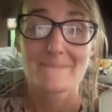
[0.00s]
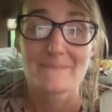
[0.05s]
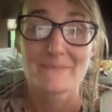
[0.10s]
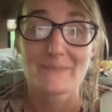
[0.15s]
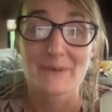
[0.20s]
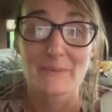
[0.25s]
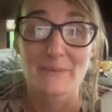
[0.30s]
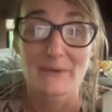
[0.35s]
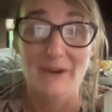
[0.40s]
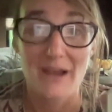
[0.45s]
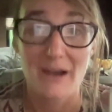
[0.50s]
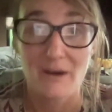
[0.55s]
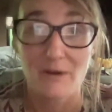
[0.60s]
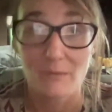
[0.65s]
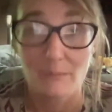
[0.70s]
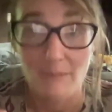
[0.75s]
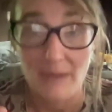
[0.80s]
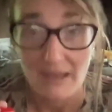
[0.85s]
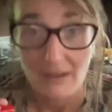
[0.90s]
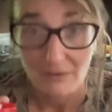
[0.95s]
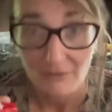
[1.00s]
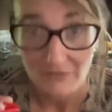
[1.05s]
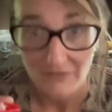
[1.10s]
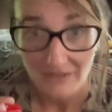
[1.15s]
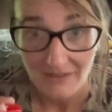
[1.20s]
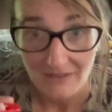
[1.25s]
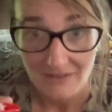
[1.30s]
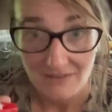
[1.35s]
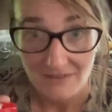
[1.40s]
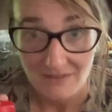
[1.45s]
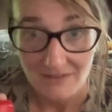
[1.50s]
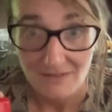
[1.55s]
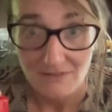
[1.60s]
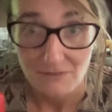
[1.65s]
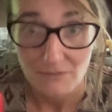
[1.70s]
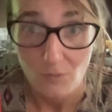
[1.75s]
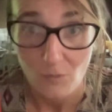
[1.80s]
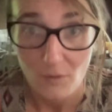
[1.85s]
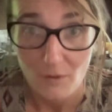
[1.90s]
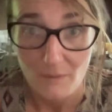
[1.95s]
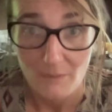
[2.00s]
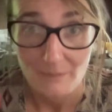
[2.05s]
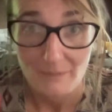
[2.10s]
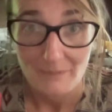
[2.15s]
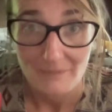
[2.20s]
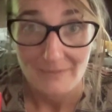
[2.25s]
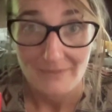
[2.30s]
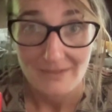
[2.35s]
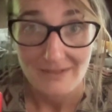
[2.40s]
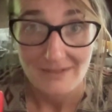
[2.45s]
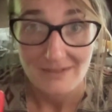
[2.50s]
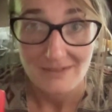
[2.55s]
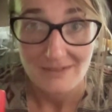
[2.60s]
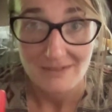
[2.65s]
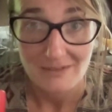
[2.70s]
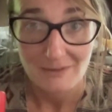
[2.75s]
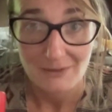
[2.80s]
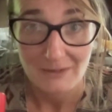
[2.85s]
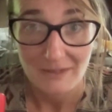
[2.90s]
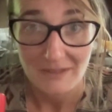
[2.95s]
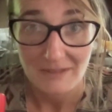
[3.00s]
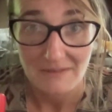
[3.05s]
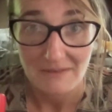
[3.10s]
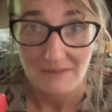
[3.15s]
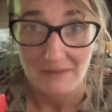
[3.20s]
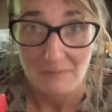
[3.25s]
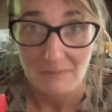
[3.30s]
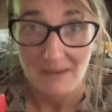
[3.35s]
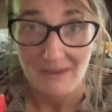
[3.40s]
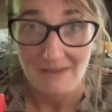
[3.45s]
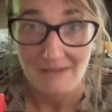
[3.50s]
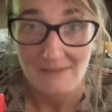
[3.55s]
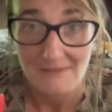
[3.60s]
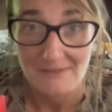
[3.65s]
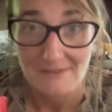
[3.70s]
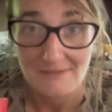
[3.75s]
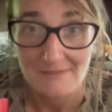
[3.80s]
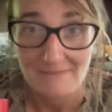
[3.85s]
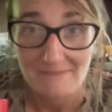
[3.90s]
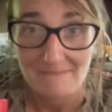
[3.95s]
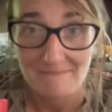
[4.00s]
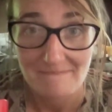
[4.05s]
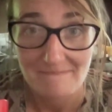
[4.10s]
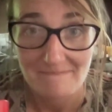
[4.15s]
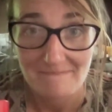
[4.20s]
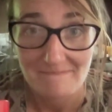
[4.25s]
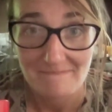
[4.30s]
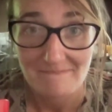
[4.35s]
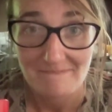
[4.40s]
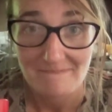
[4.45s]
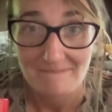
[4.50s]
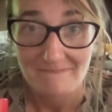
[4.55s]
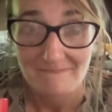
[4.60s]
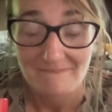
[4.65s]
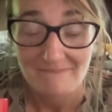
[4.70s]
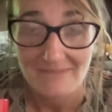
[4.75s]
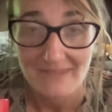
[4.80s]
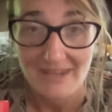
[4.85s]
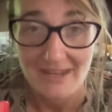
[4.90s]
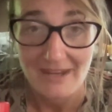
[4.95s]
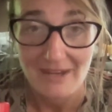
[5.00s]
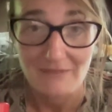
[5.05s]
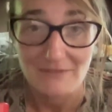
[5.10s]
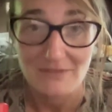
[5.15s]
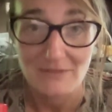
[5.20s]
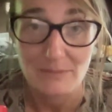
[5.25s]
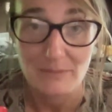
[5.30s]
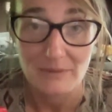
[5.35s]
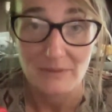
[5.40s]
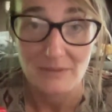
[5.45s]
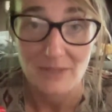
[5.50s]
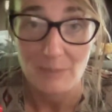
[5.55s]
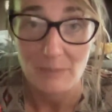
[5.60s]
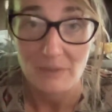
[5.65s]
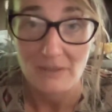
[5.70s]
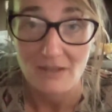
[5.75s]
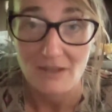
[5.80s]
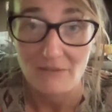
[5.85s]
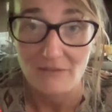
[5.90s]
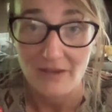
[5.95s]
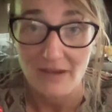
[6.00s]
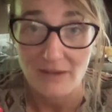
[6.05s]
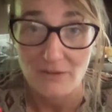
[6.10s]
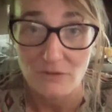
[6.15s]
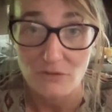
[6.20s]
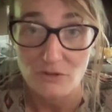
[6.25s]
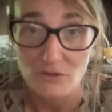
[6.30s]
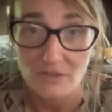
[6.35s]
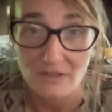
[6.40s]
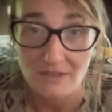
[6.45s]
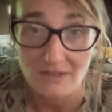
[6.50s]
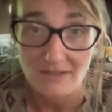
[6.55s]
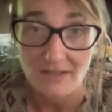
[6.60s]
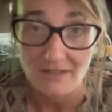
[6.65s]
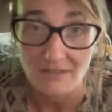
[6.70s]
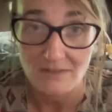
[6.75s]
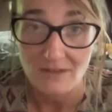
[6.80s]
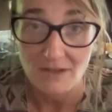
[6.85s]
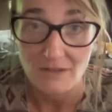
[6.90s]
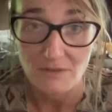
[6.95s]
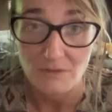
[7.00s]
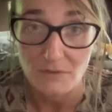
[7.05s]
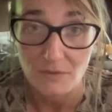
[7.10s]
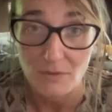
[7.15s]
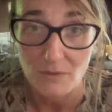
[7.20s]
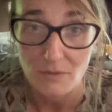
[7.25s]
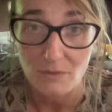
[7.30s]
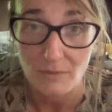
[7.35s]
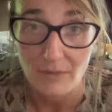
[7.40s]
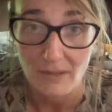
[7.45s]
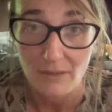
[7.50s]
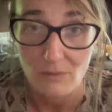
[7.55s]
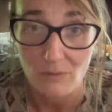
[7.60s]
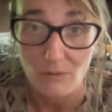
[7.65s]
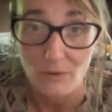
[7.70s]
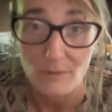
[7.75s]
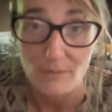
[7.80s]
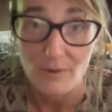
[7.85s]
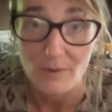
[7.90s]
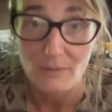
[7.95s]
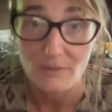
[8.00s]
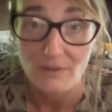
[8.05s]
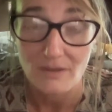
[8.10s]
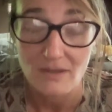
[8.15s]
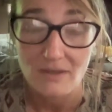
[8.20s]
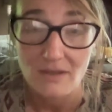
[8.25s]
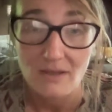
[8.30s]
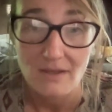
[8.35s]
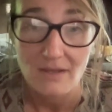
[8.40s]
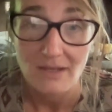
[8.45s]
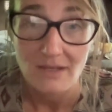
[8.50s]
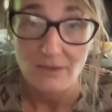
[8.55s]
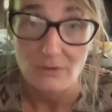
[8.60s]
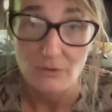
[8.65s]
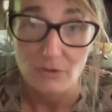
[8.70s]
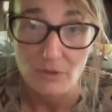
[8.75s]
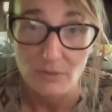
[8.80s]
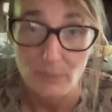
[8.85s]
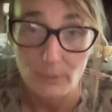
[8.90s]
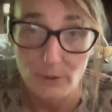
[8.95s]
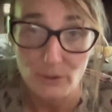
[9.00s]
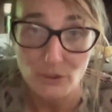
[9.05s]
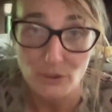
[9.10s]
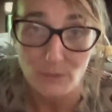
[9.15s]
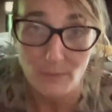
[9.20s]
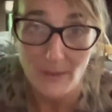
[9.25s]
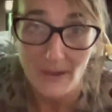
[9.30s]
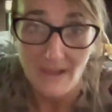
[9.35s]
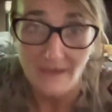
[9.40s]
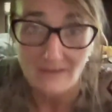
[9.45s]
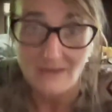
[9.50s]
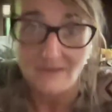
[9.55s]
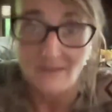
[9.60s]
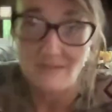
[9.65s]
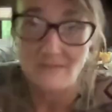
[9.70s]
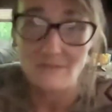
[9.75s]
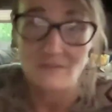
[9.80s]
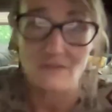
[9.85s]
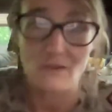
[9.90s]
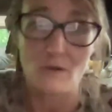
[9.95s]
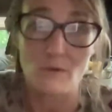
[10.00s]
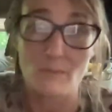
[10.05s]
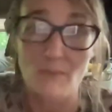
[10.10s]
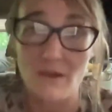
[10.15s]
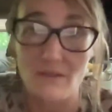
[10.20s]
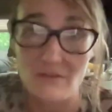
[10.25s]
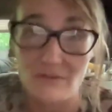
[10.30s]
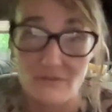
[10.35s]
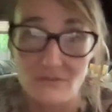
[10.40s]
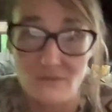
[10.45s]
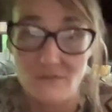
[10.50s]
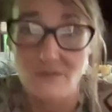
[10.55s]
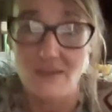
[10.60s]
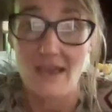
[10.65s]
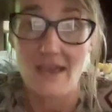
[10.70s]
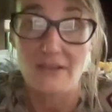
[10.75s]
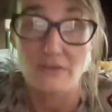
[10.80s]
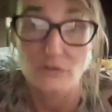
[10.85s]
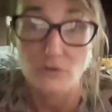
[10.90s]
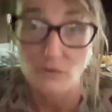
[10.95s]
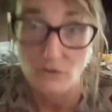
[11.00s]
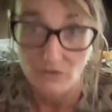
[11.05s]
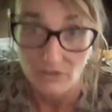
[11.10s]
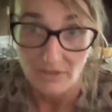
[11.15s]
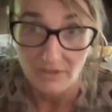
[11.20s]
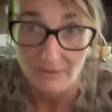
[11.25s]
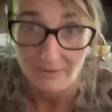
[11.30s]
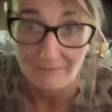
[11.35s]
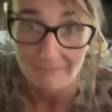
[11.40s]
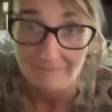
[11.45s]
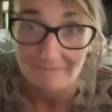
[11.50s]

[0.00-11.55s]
Remember how male fetuses form into looking like males? They have to build up enough androgen, testosterone, male hormone, in order to push back against their mother's estrogen